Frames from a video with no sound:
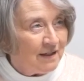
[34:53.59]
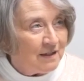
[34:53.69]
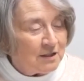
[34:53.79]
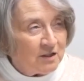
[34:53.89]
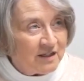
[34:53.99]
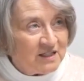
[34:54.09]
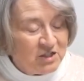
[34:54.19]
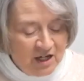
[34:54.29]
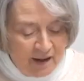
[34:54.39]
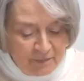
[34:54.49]
Look in
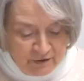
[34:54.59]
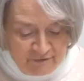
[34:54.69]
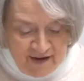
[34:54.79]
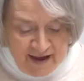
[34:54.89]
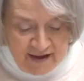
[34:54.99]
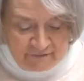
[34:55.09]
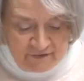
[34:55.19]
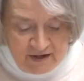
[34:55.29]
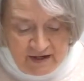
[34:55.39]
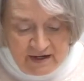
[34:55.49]
chapter 5,
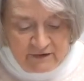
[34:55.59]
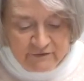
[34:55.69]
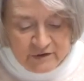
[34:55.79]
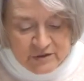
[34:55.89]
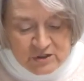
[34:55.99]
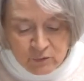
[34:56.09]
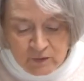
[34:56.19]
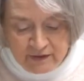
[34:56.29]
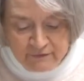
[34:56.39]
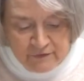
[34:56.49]
verse
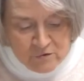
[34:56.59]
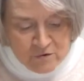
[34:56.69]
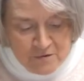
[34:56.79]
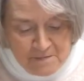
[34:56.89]
24.